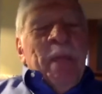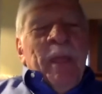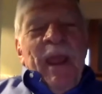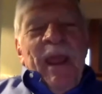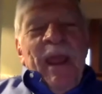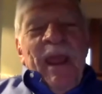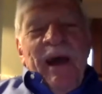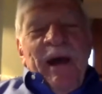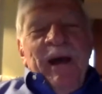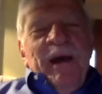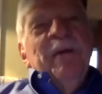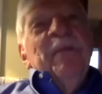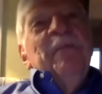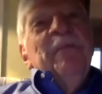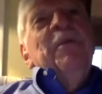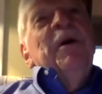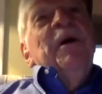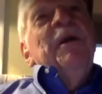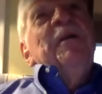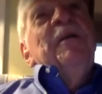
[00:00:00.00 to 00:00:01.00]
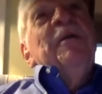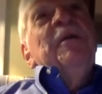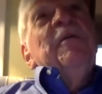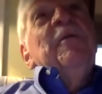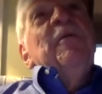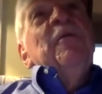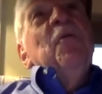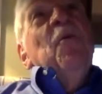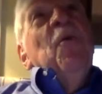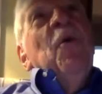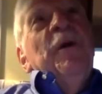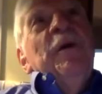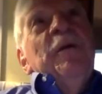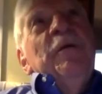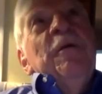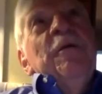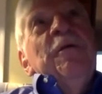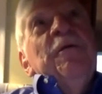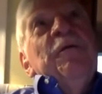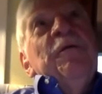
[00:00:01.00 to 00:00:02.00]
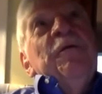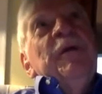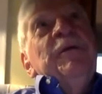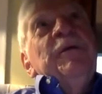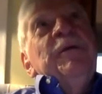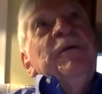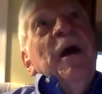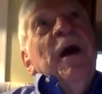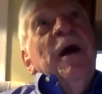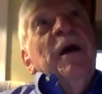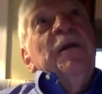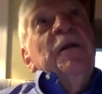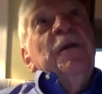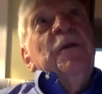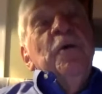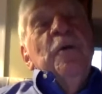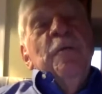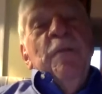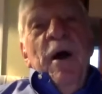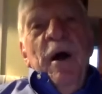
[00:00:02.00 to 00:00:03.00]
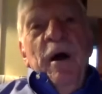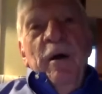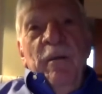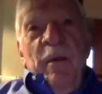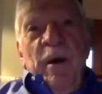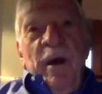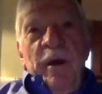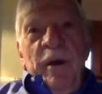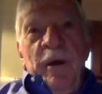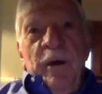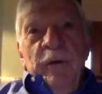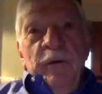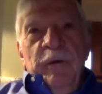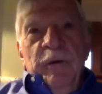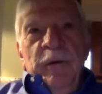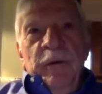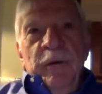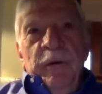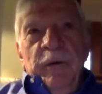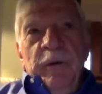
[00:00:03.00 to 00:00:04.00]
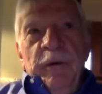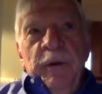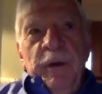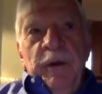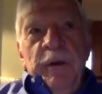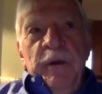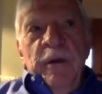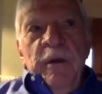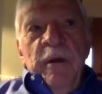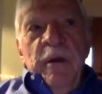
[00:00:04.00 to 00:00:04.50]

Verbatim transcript: uh, but one of the things I knew about my own learning